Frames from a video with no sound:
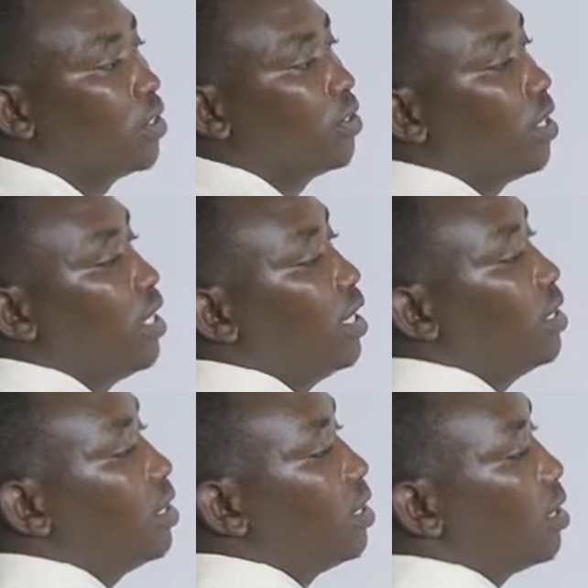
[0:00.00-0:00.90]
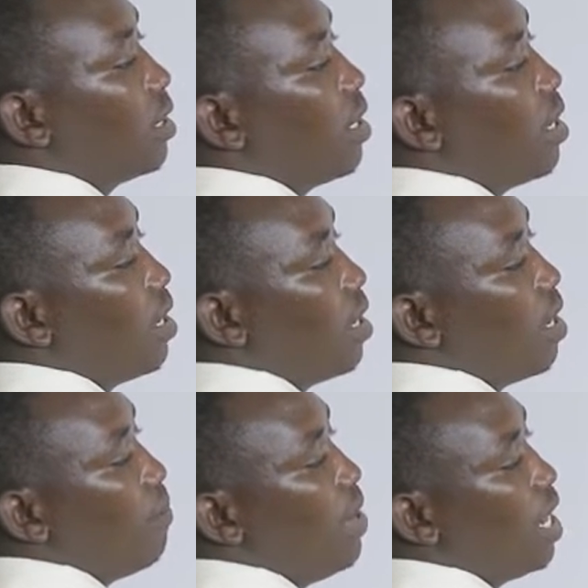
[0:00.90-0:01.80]
So this
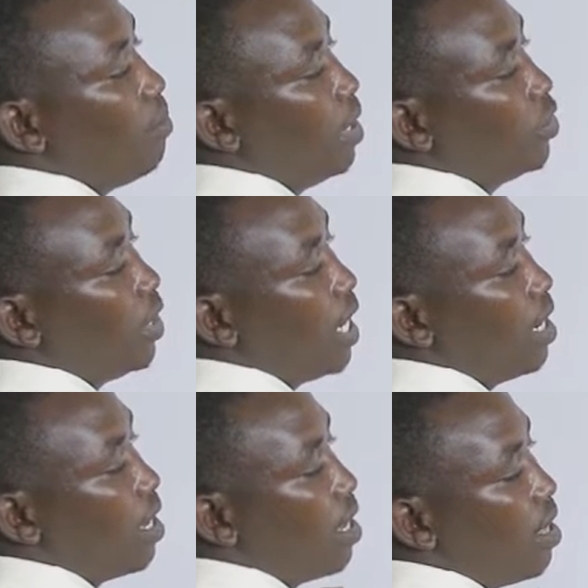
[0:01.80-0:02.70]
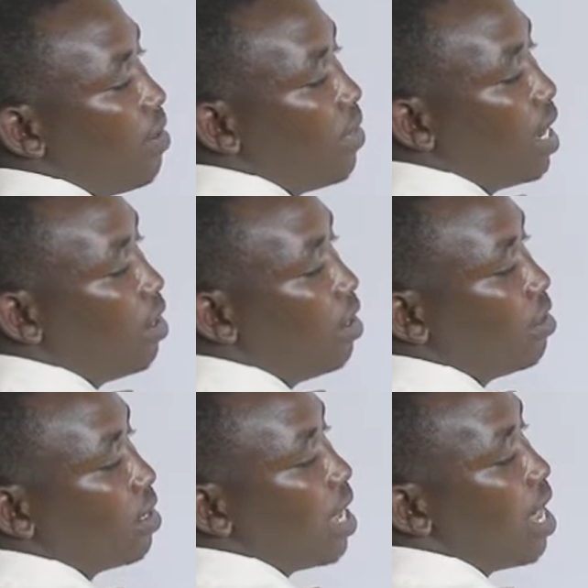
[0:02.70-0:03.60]
being between the
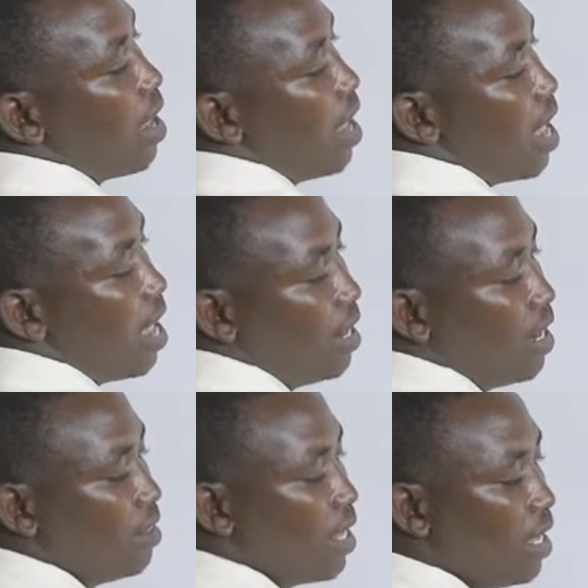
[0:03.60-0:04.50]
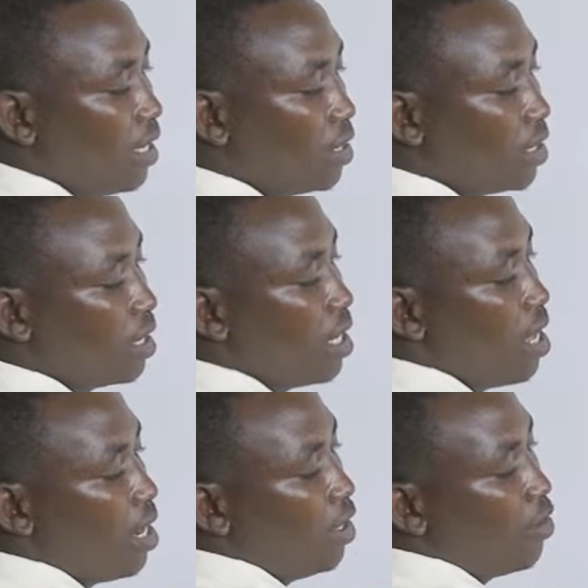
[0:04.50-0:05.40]
north and the east,
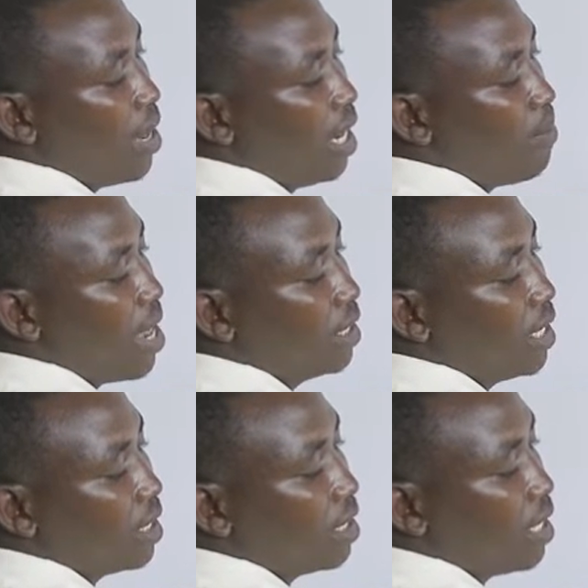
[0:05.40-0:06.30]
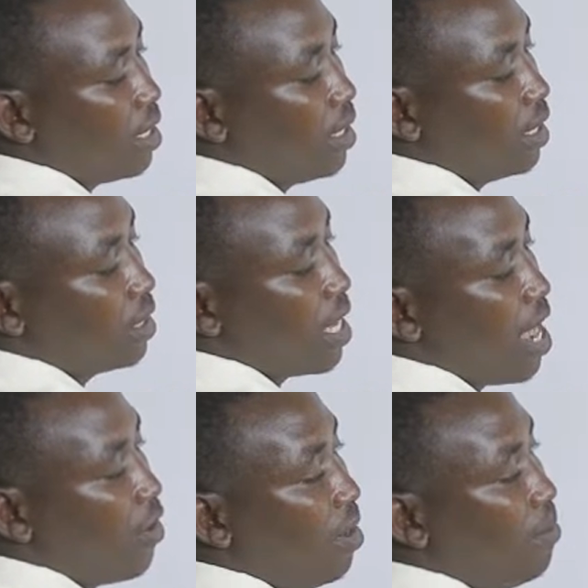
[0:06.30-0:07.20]
normally bisect this
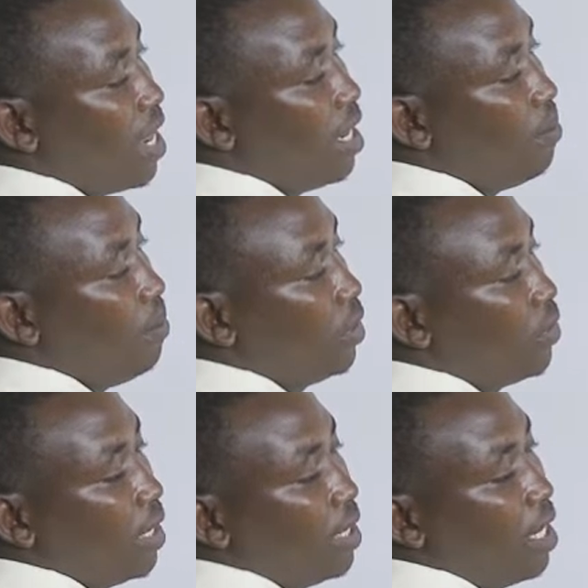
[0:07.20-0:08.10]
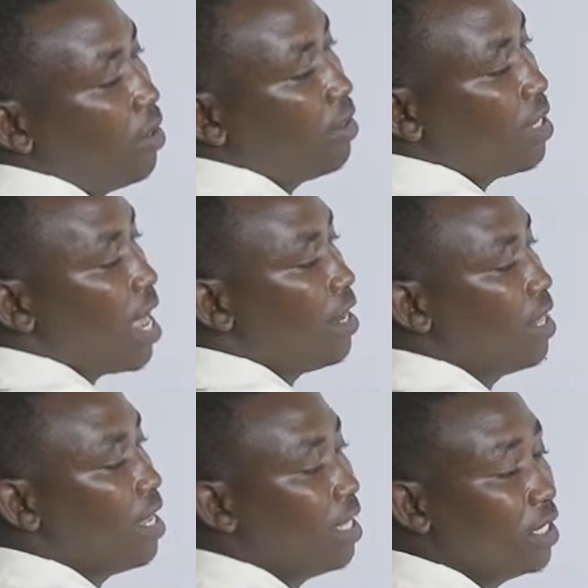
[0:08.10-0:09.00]
angle made between the north
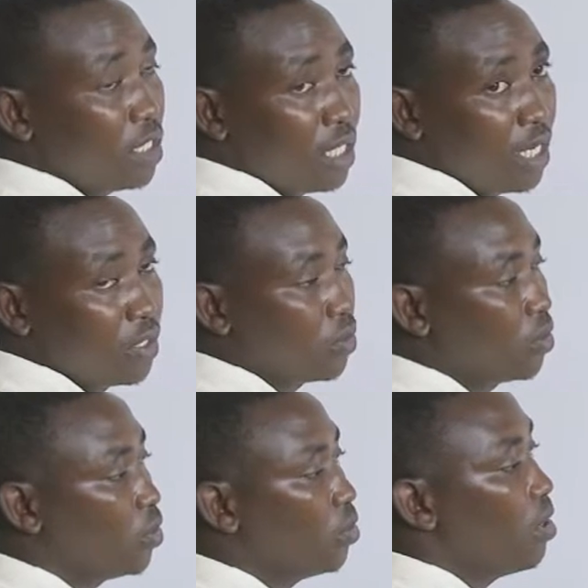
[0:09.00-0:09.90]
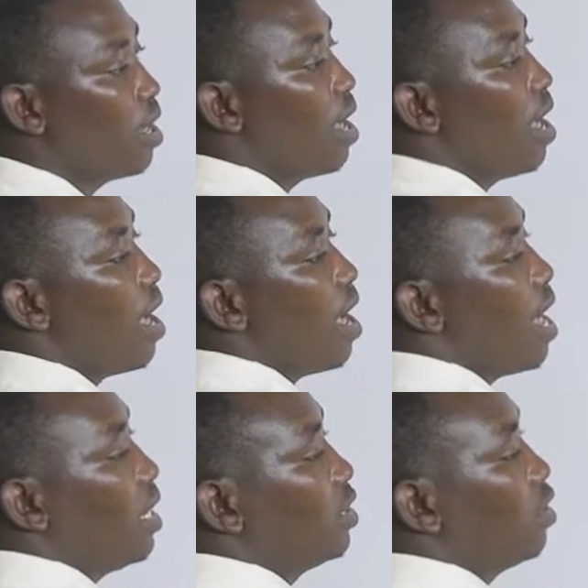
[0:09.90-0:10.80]
and the east into two,
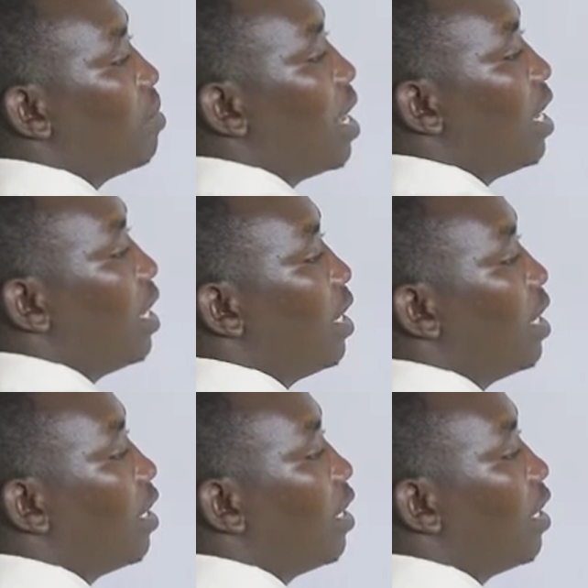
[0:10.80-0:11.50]
and is normally